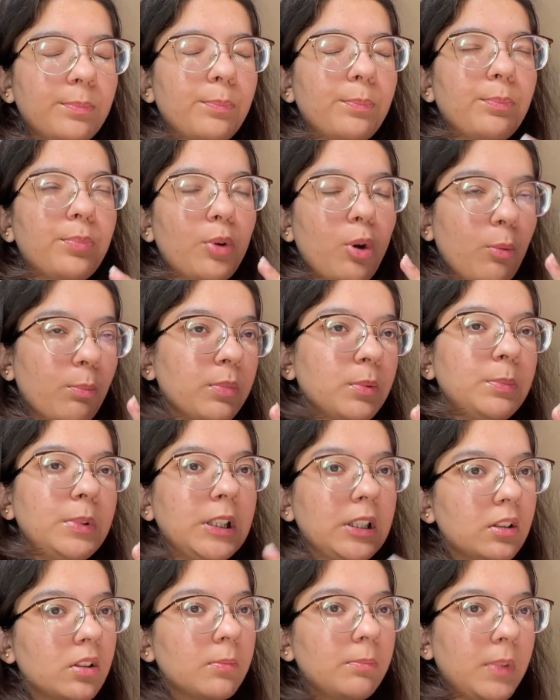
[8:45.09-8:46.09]

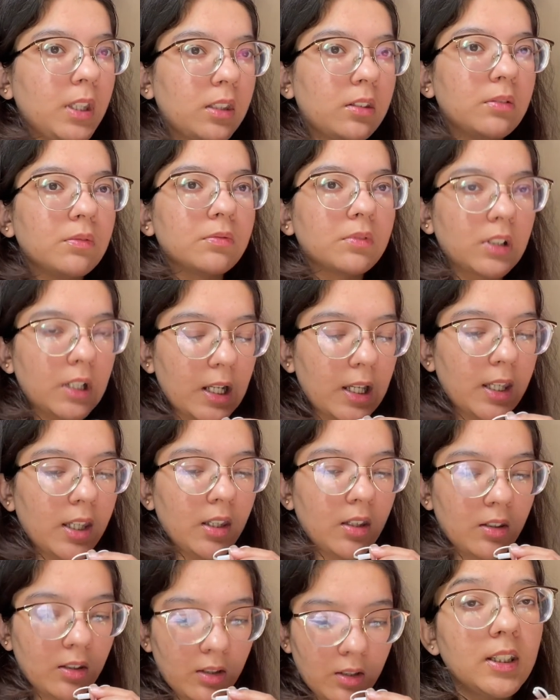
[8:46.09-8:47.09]
probably gonna make you
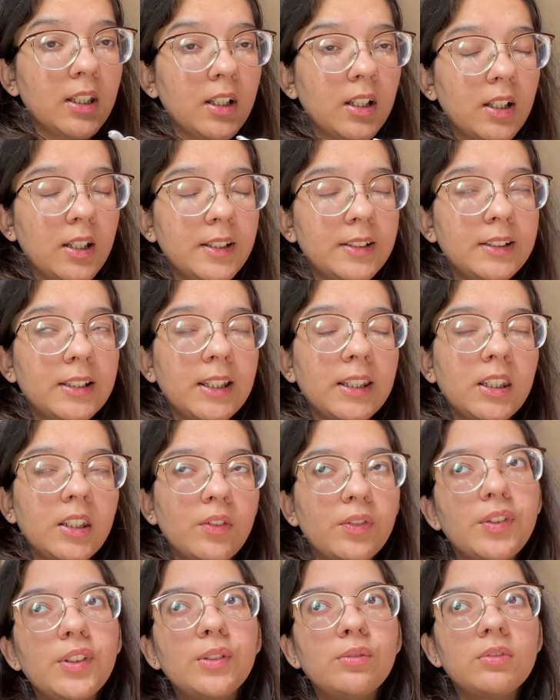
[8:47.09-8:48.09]
cry. Yeah, like
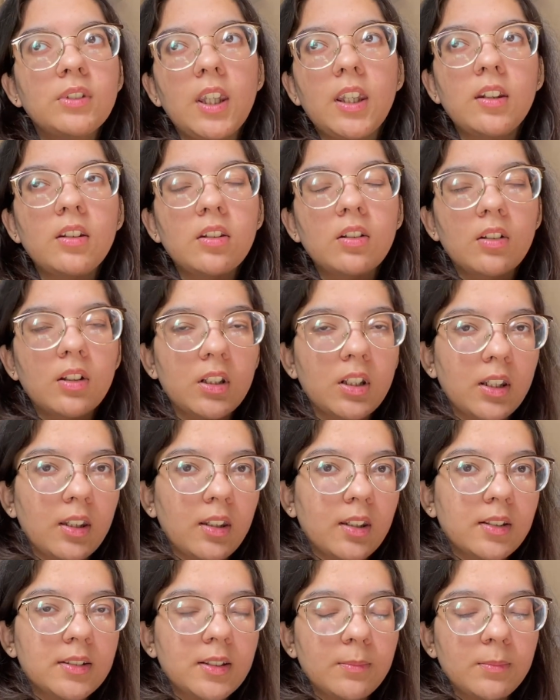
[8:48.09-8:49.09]
if you think you're gonna
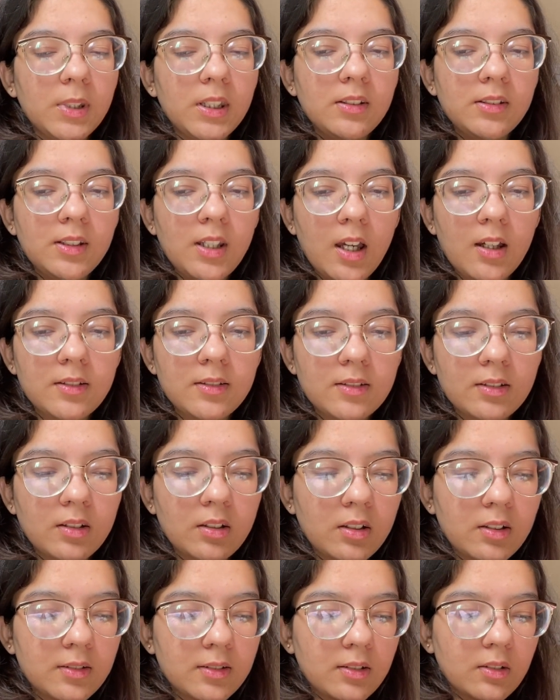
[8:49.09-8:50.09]
get some easy
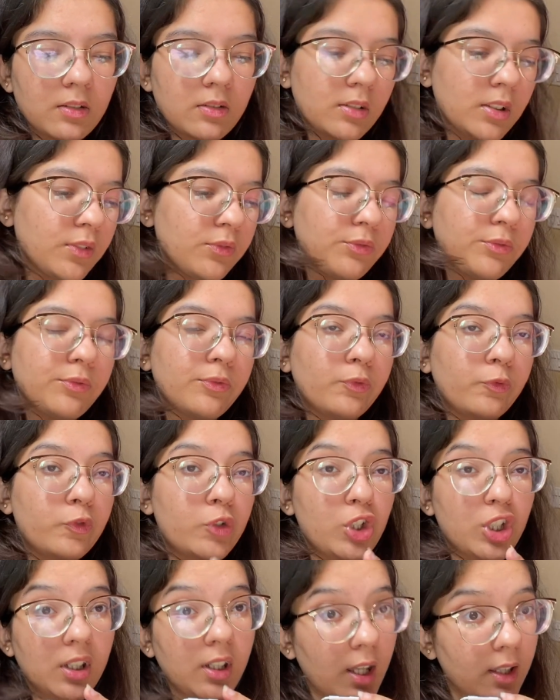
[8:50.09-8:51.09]
answers if
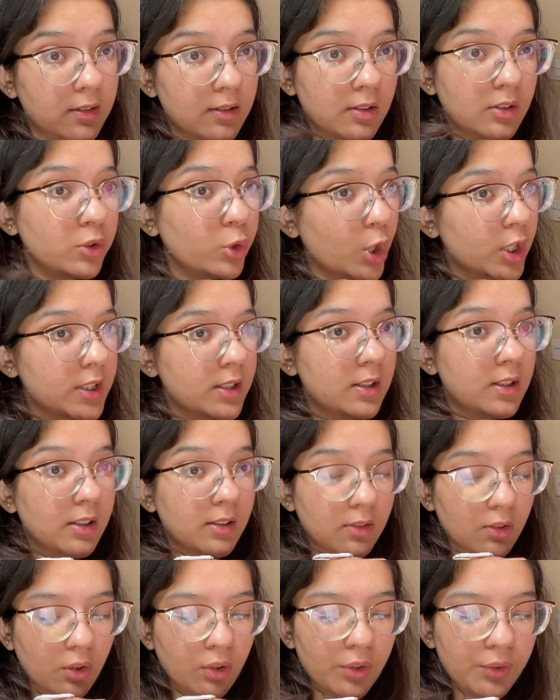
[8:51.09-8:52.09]
she gets
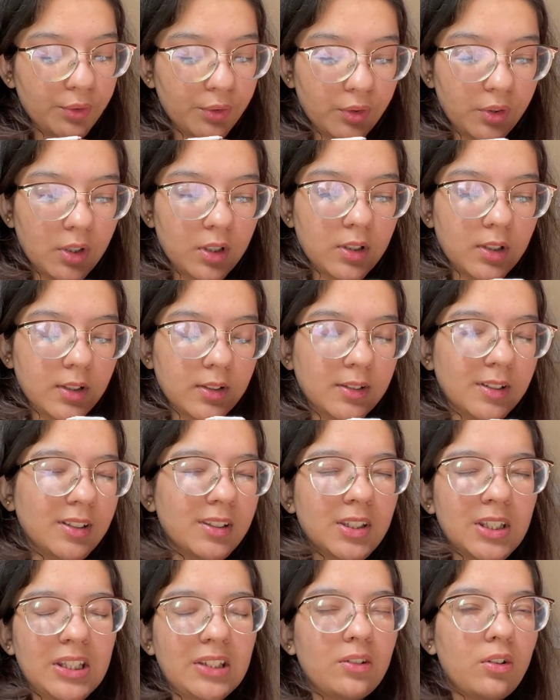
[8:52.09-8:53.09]
justice or not,
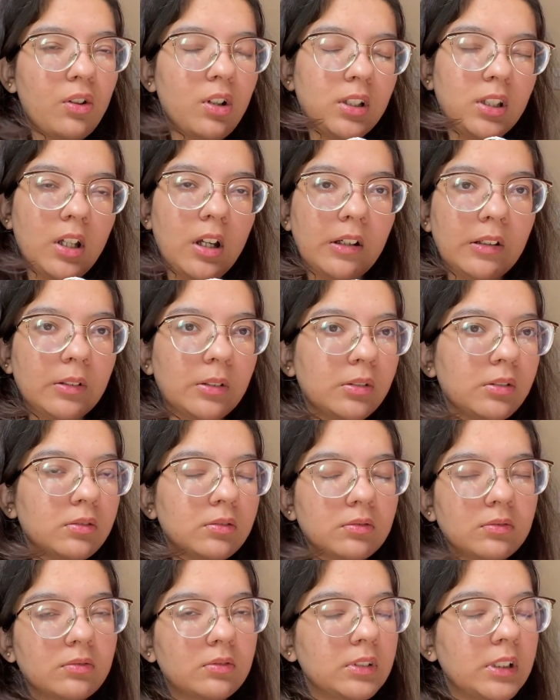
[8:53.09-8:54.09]
that's not
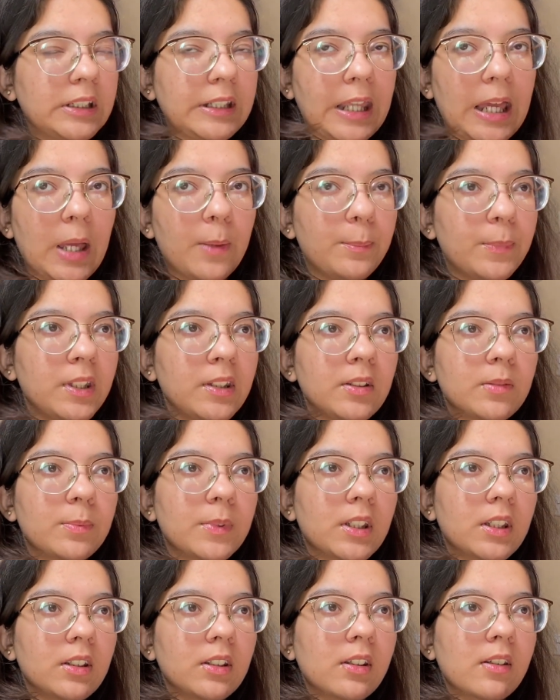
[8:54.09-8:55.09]
how it happens,
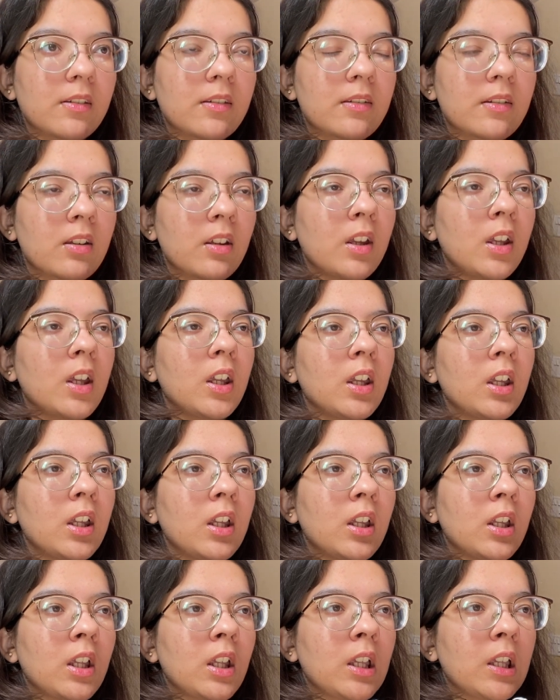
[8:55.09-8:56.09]
because
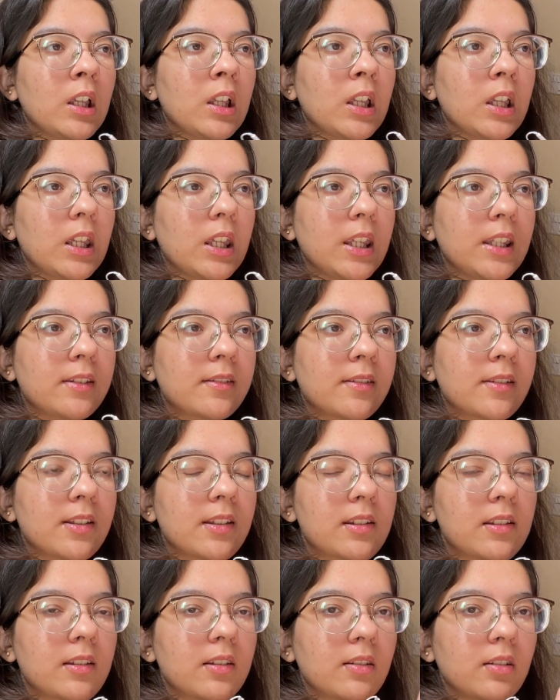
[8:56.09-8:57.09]

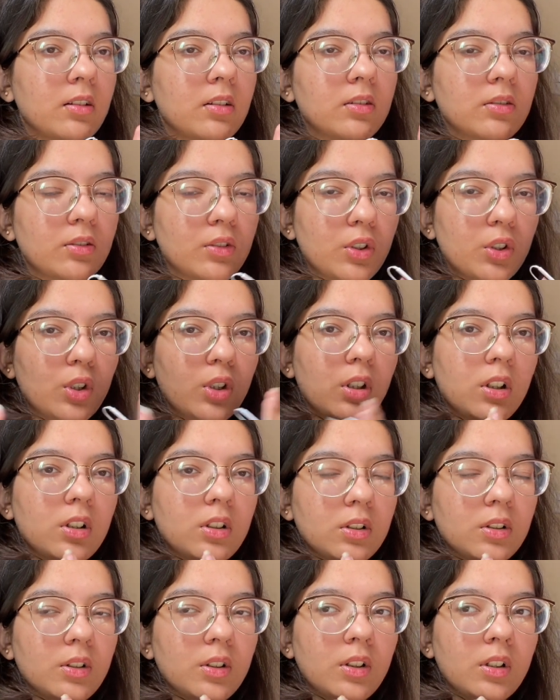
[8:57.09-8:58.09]
it's
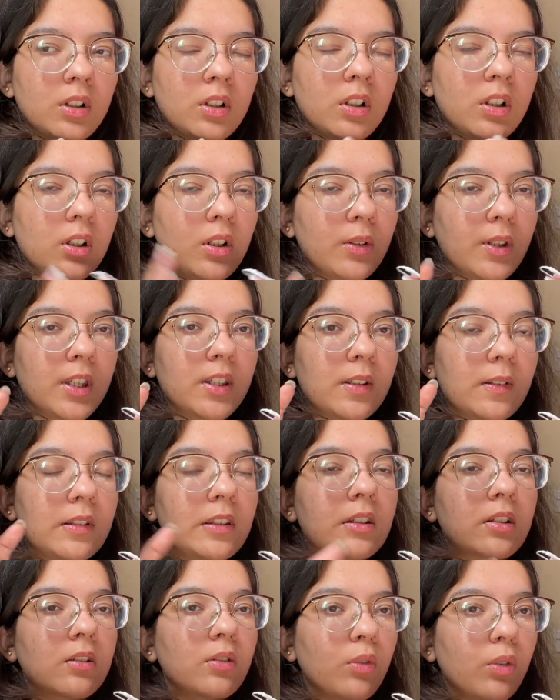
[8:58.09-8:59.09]
okay, so
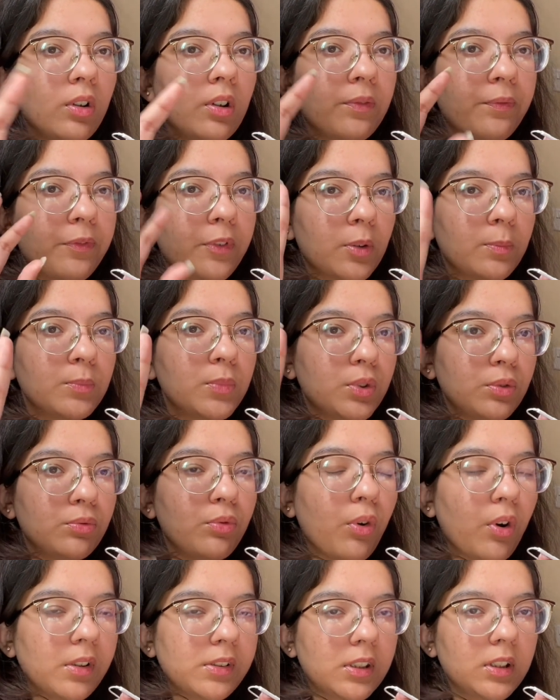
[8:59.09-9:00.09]
it's told from two
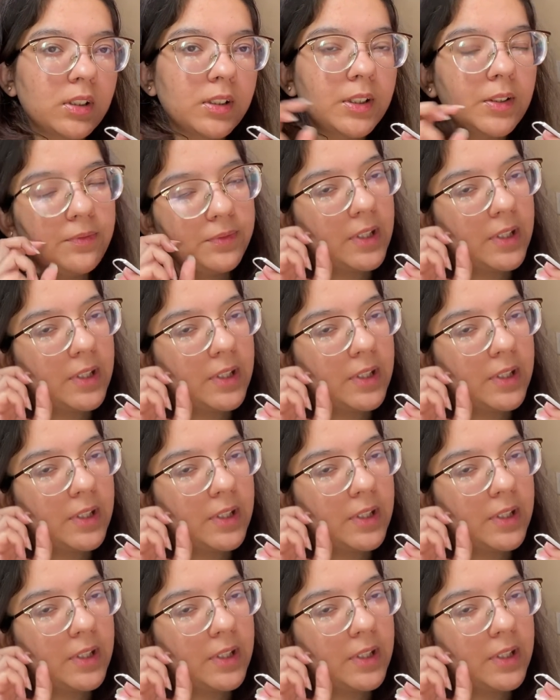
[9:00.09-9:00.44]
alternative